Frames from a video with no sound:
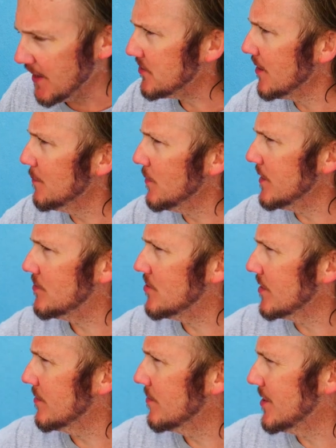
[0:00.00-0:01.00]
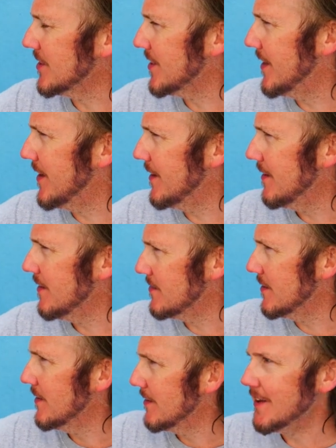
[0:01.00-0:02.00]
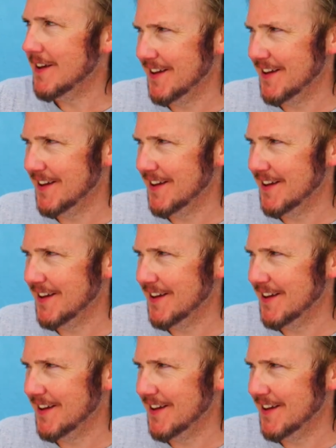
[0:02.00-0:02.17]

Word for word: That's um, it's tzatziki. Tzatziki. It?